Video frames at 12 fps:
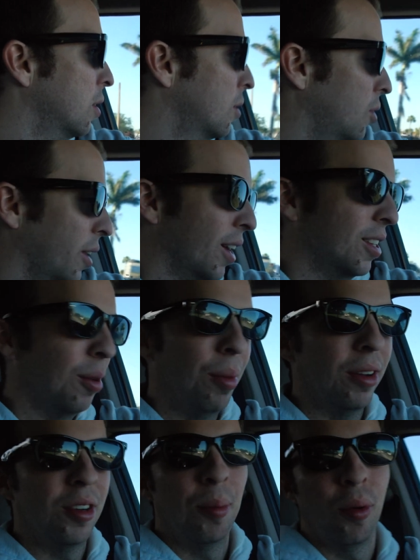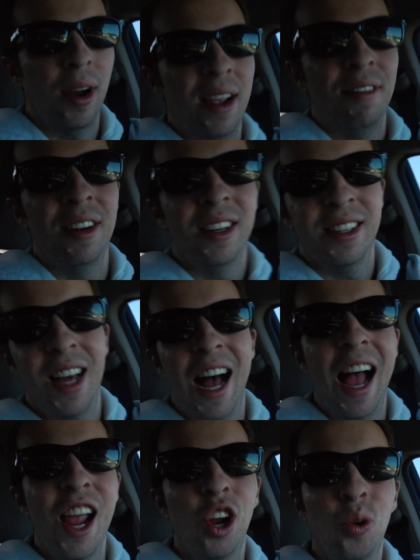So I guess I'm about to brave an
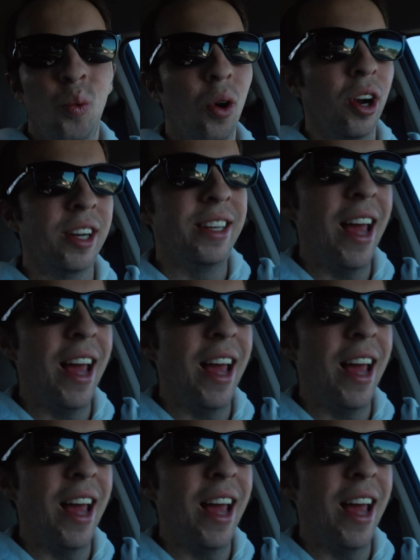entire work